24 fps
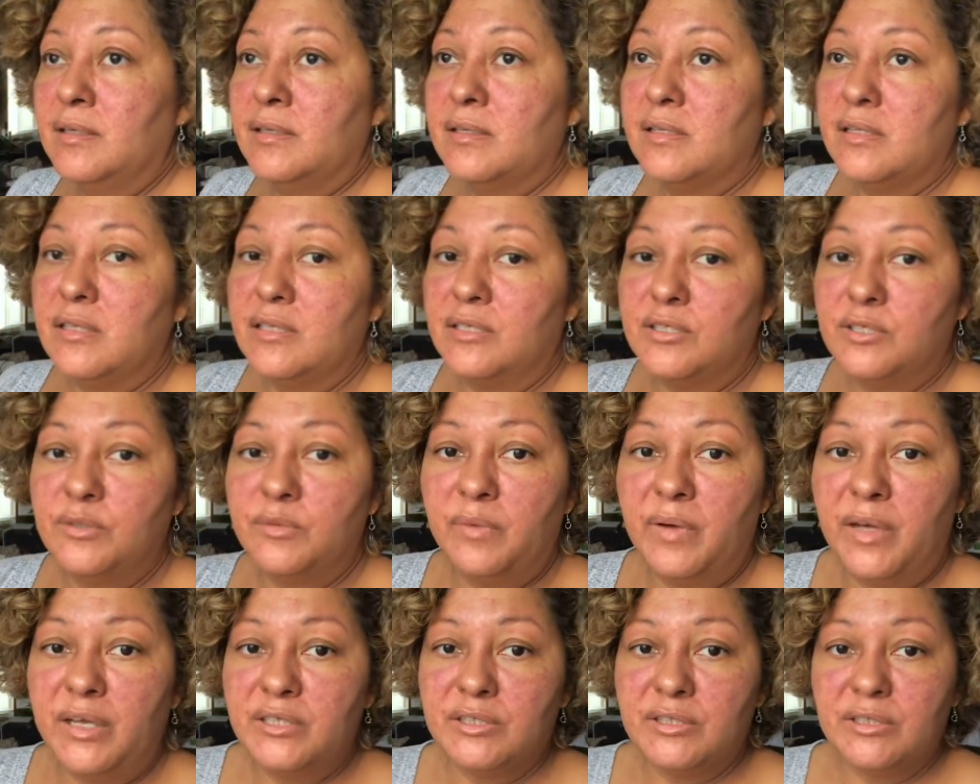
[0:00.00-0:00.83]

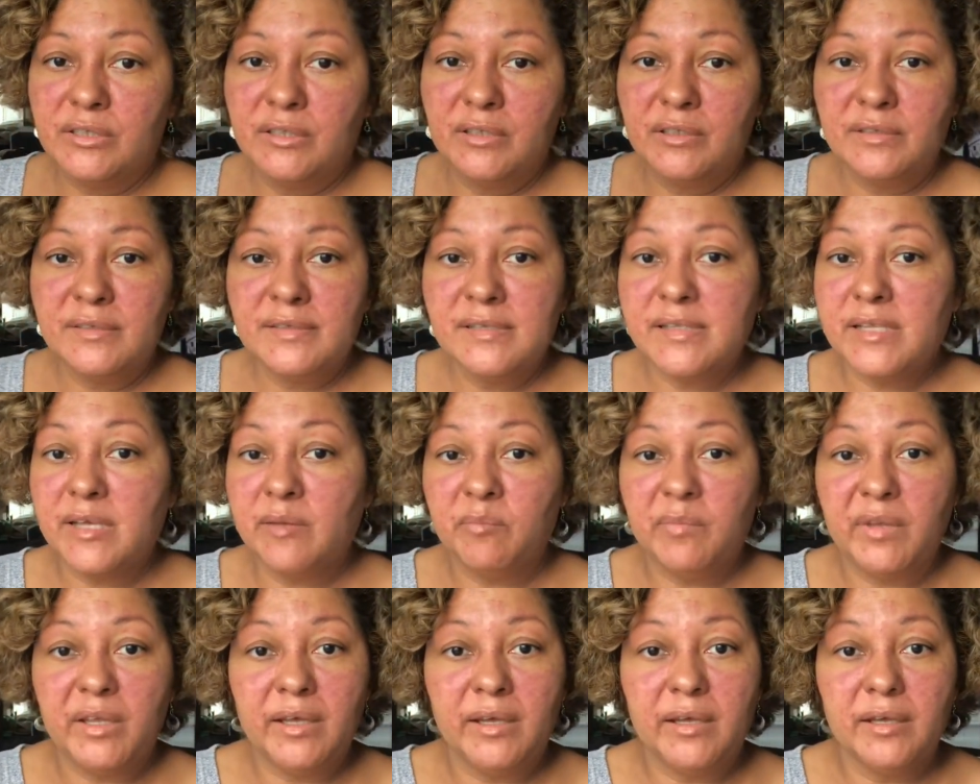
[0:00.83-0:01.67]
situation,
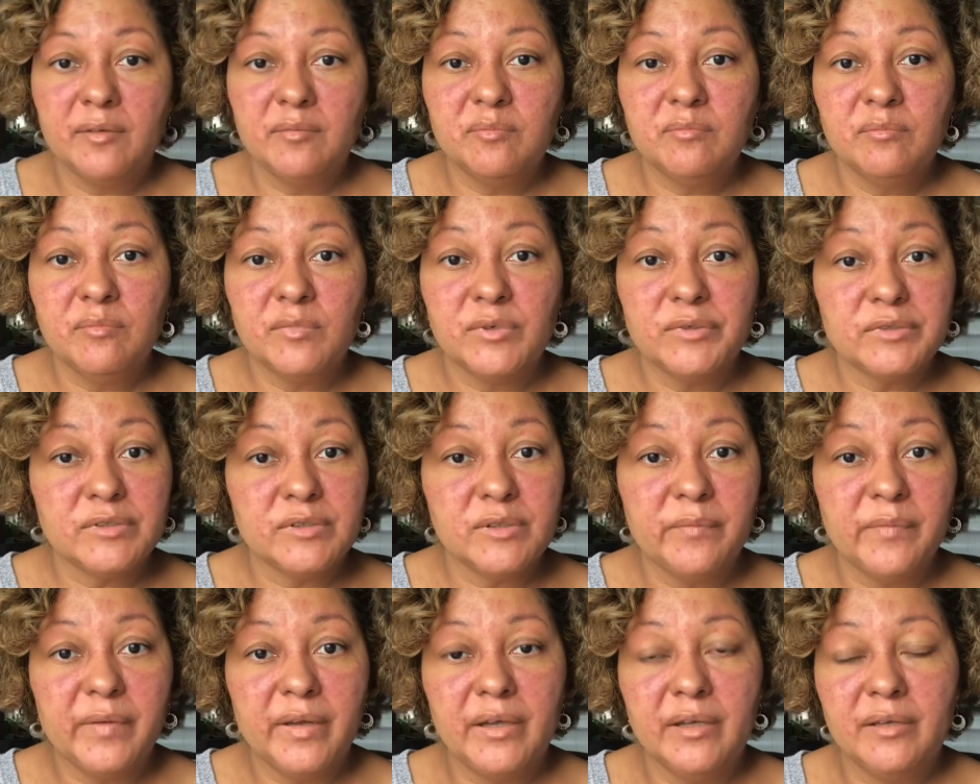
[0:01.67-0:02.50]
same thing, most
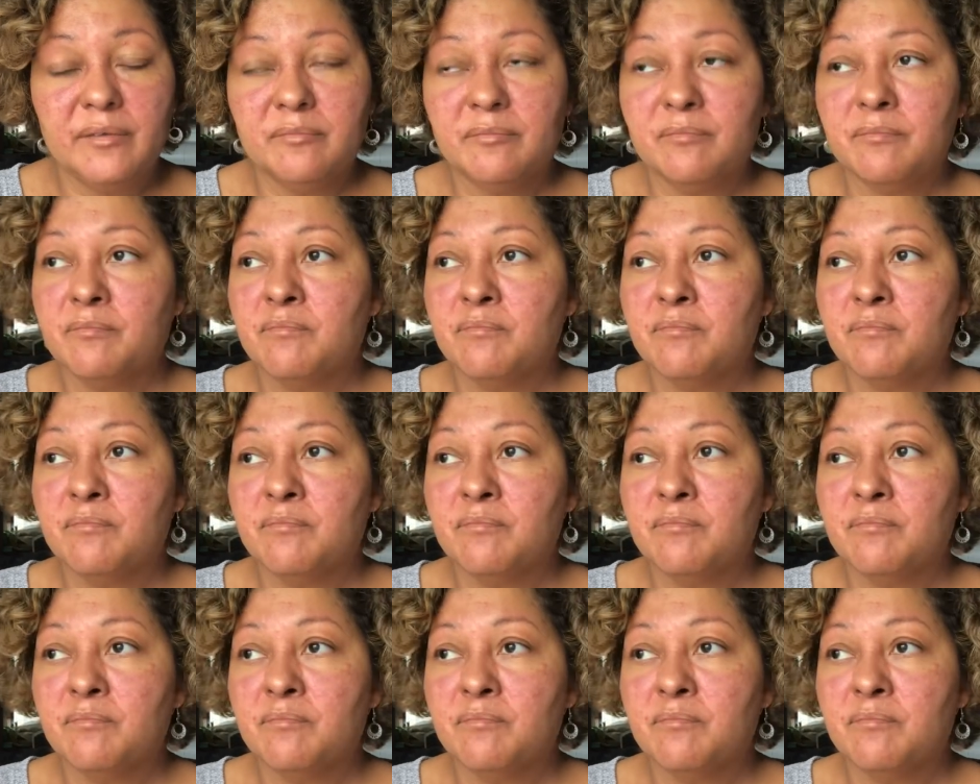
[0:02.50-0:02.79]
of it.